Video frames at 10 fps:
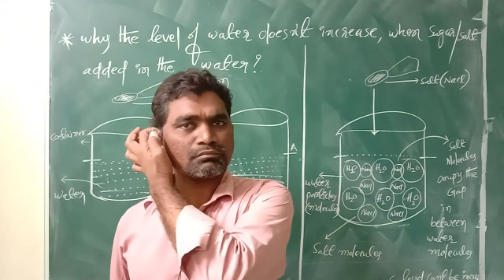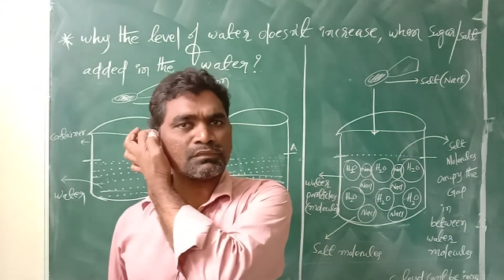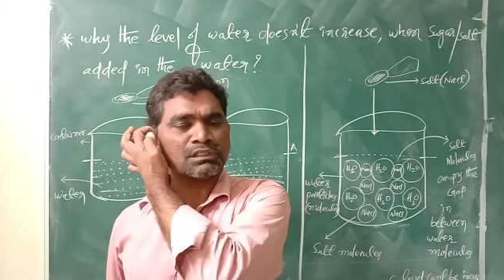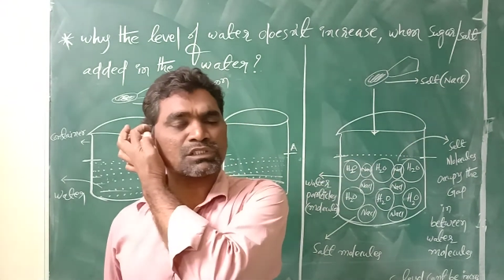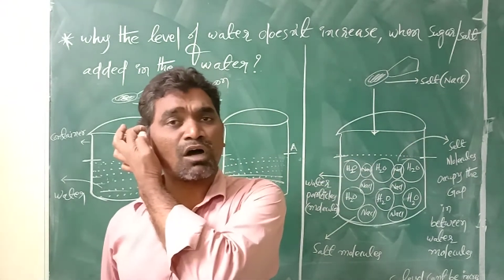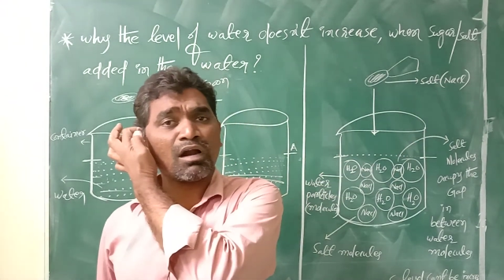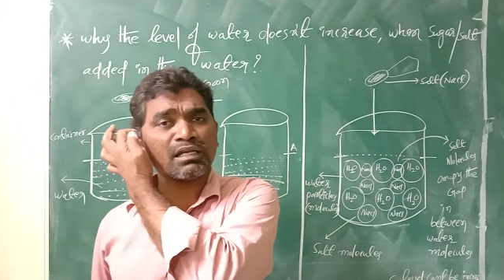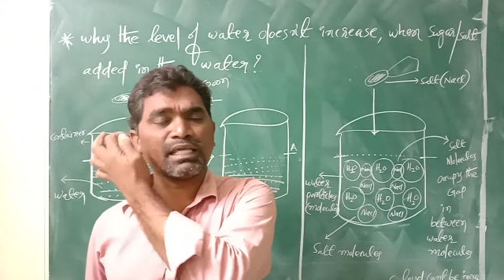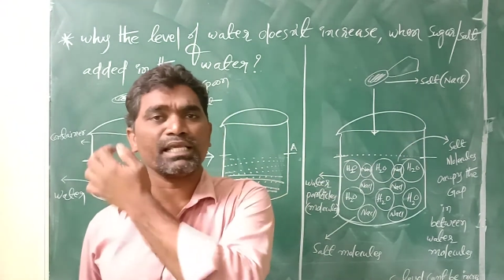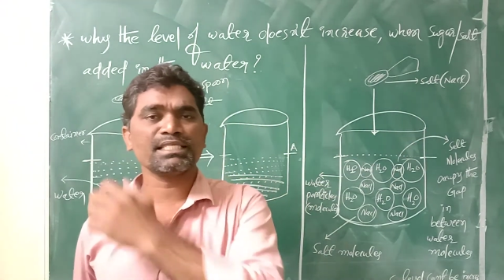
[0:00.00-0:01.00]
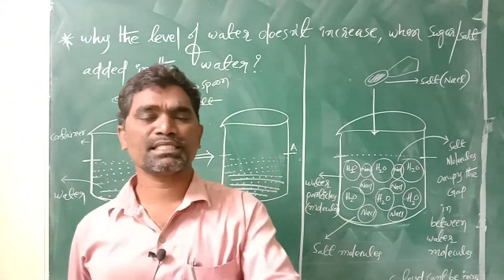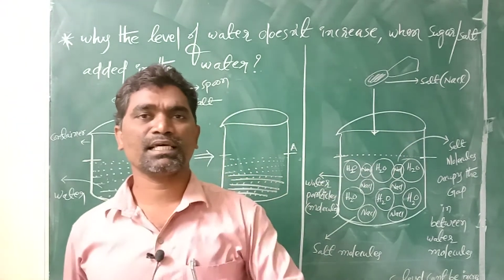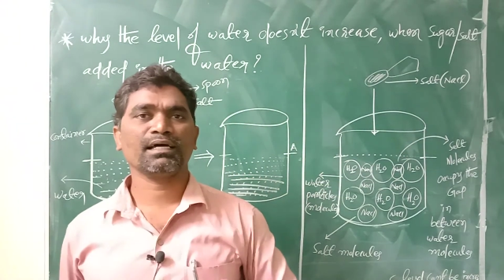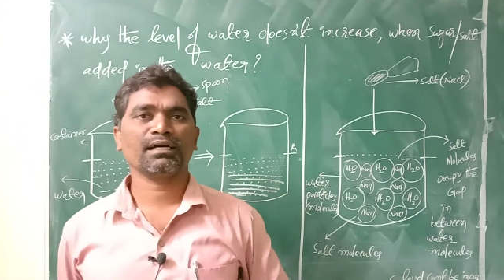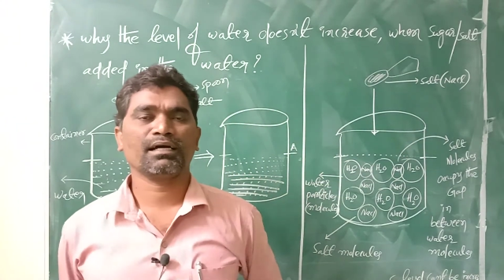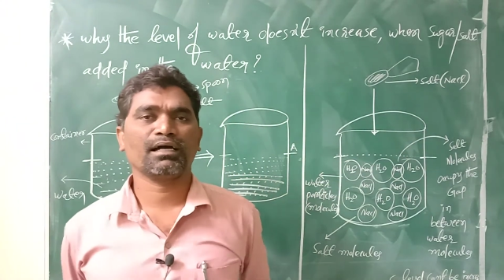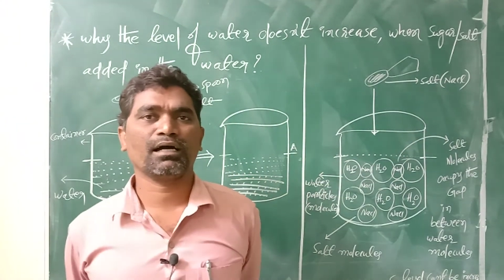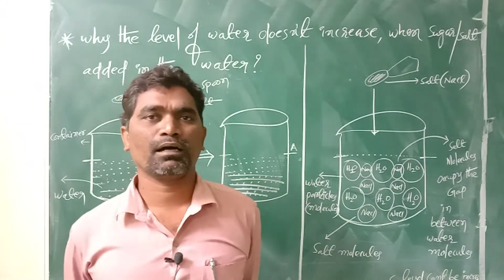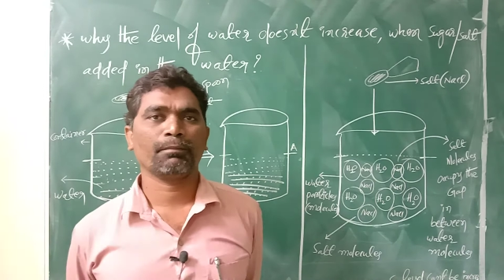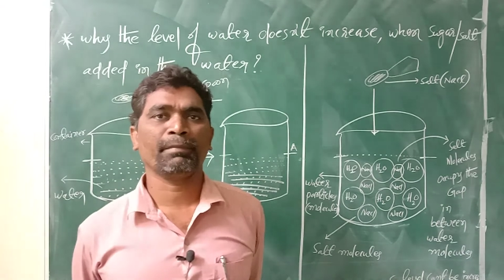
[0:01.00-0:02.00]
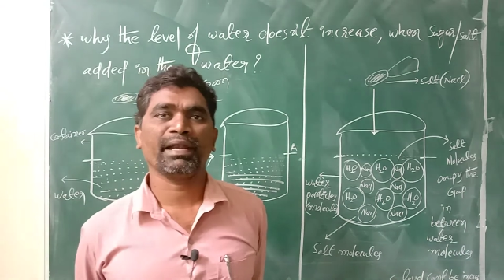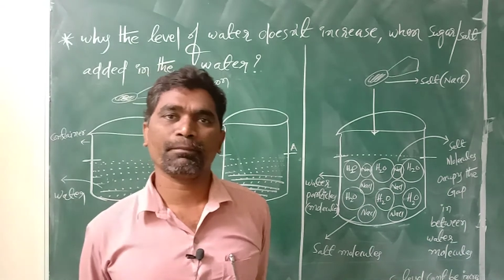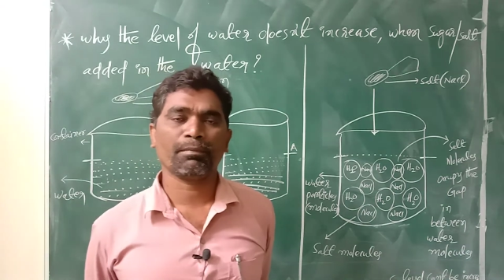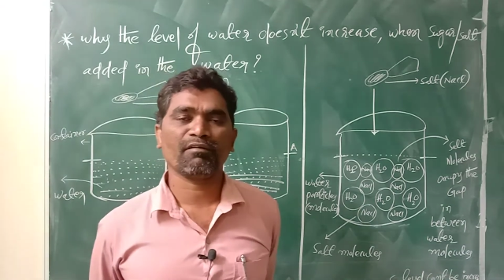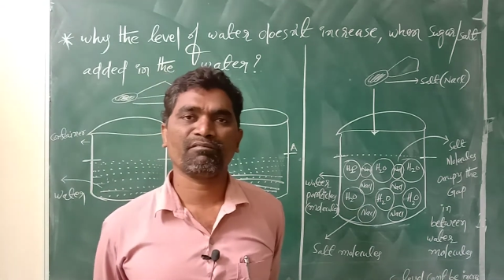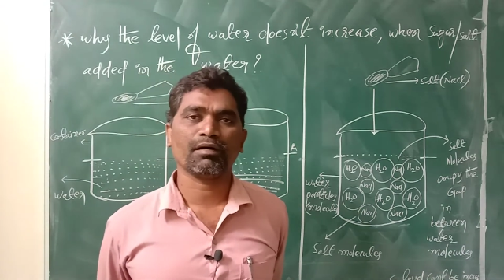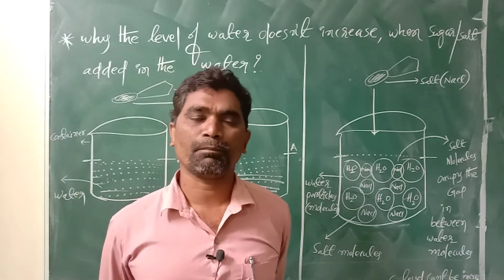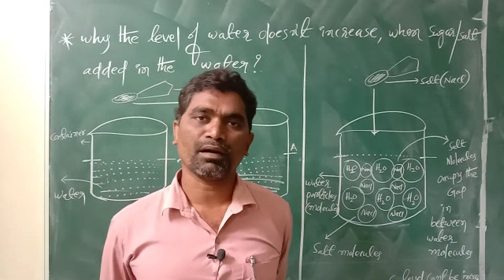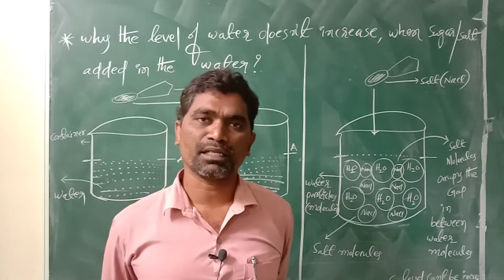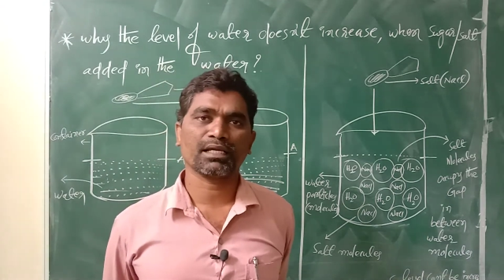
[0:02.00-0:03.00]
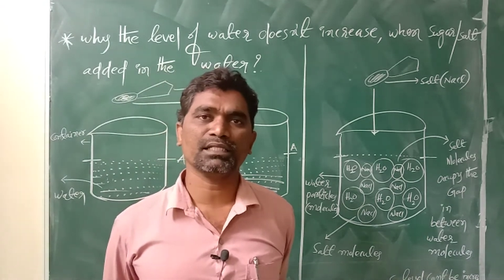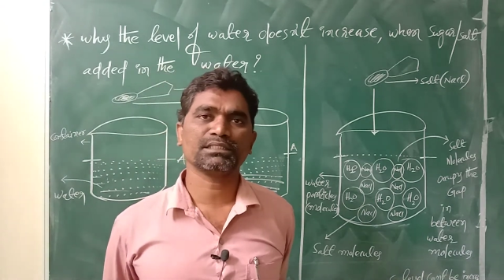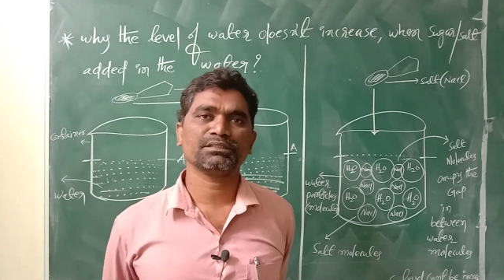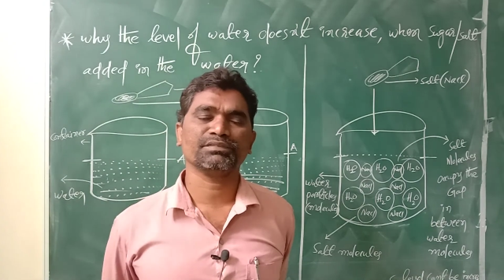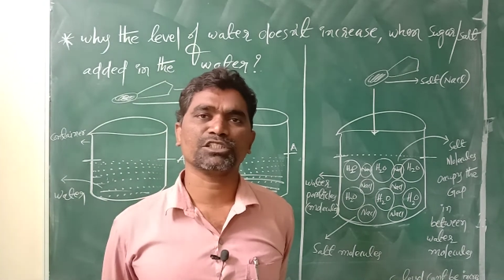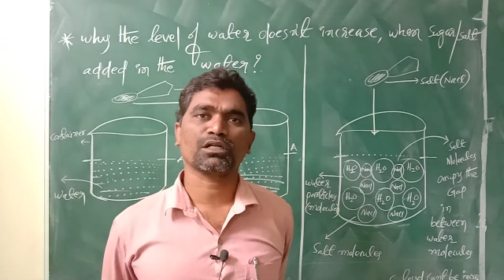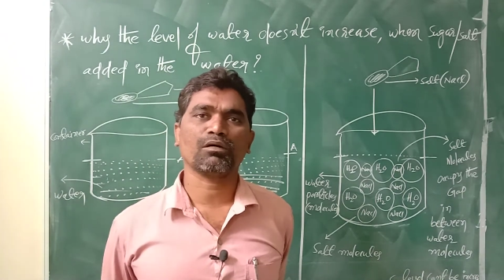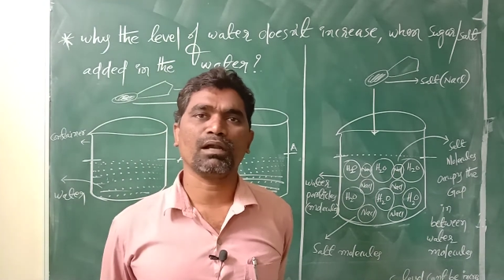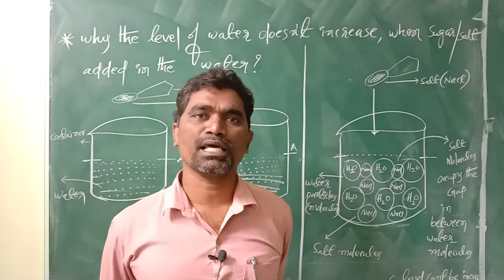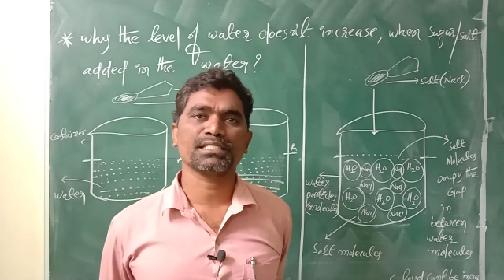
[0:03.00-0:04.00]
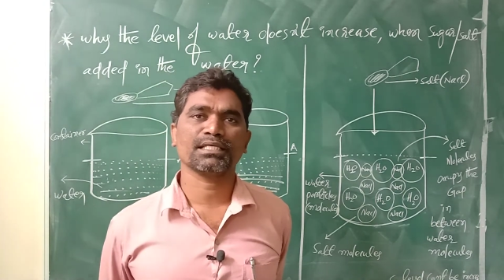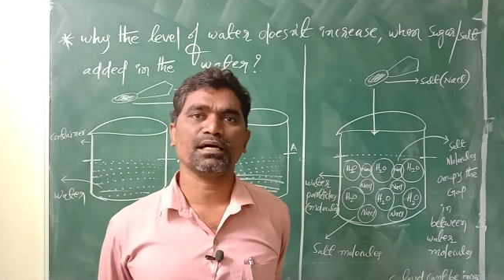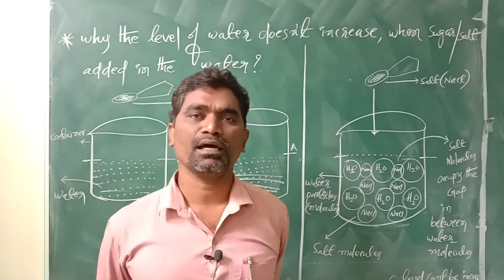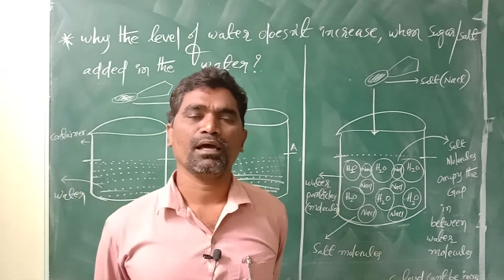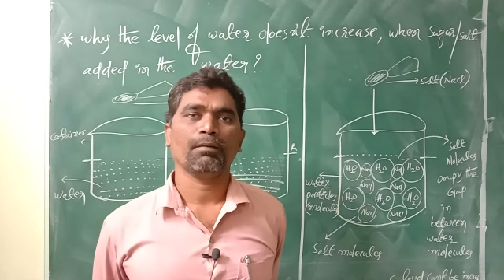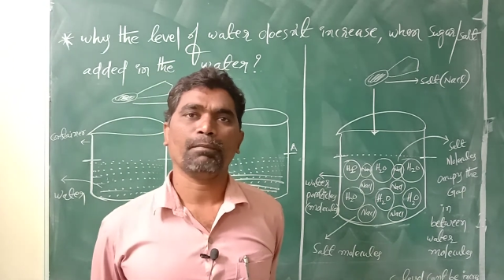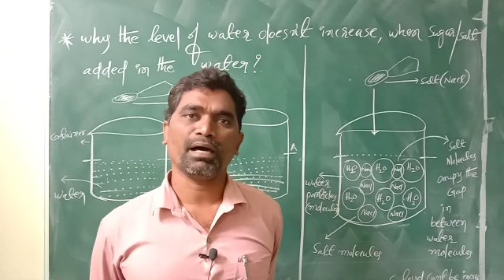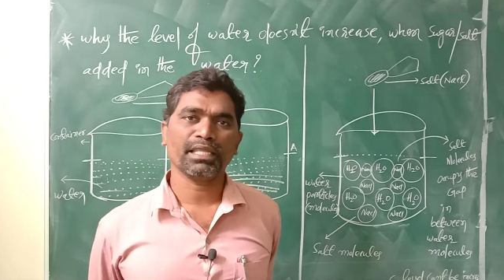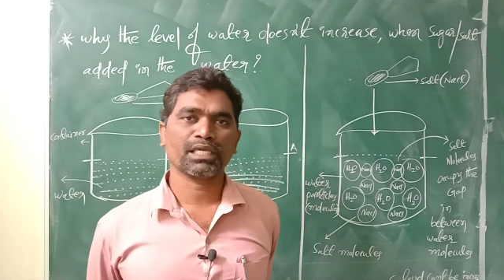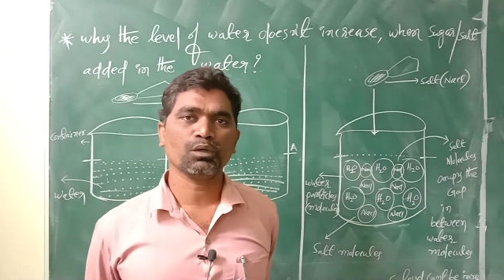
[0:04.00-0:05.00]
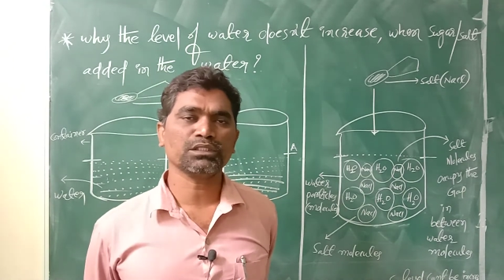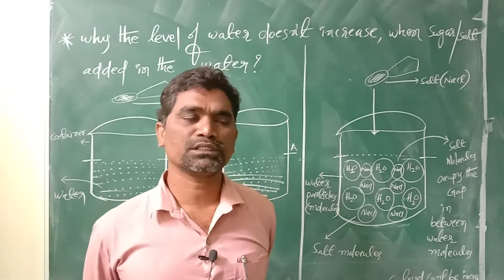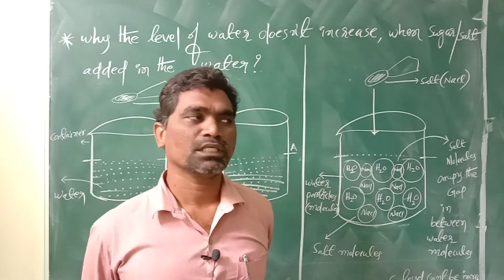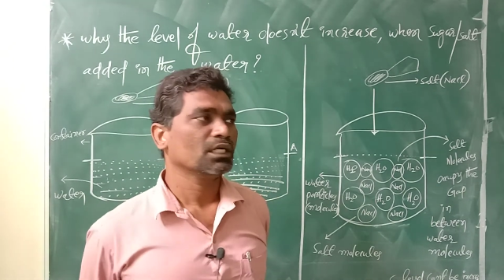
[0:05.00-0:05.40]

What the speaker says: salt is made up of particles which are called as molecules.